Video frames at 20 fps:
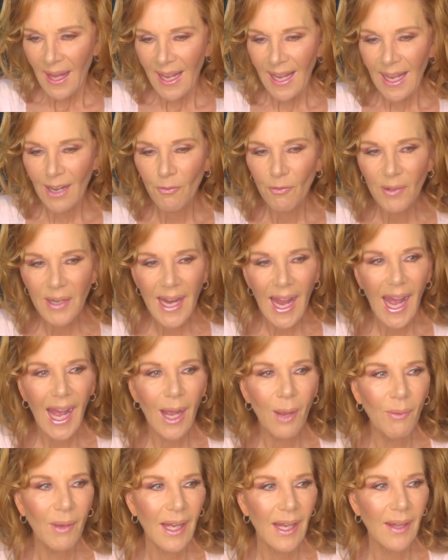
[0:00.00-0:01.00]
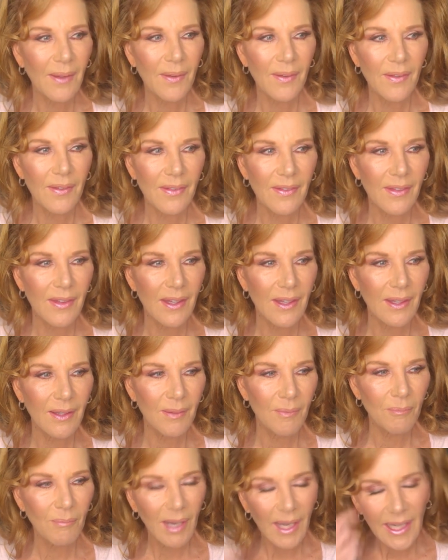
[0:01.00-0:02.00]
every hour,
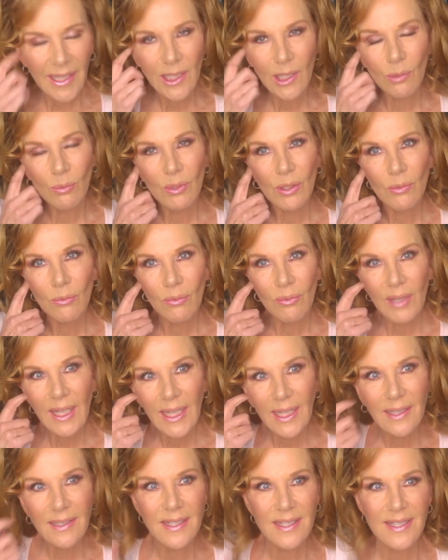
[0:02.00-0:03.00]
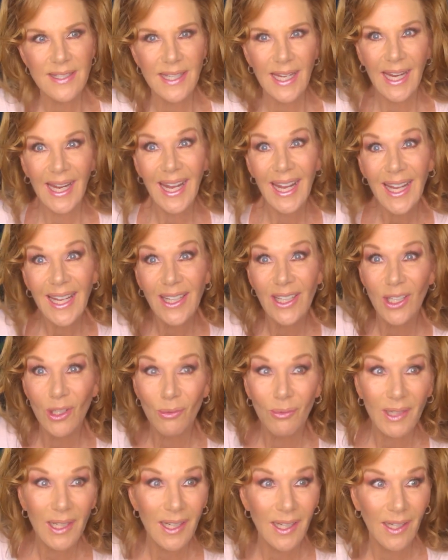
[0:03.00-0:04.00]
the minder would ring to say, Anne, are you
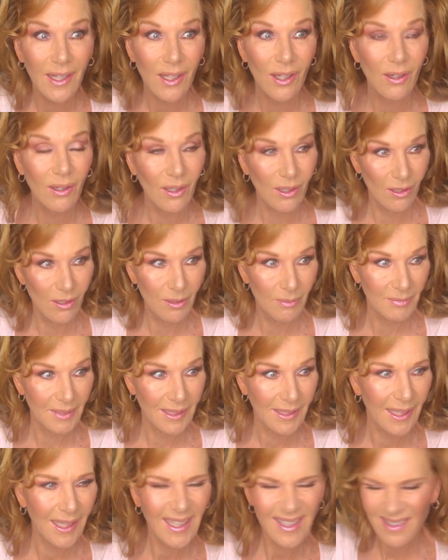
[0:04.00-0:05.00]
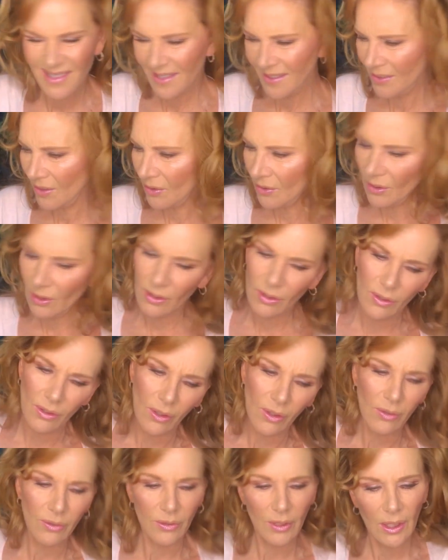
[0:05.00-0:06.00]
ready to go home? And Anne say, no.
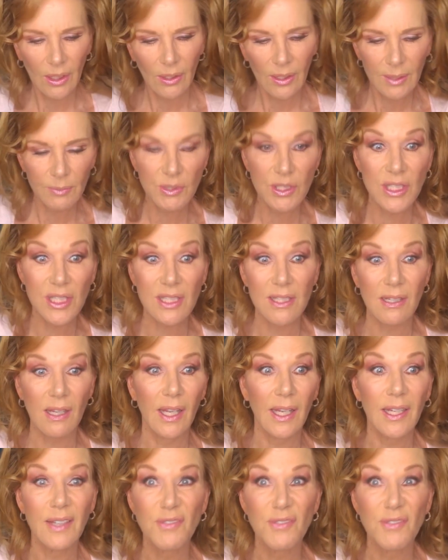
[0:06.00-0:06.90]
You know, it was just like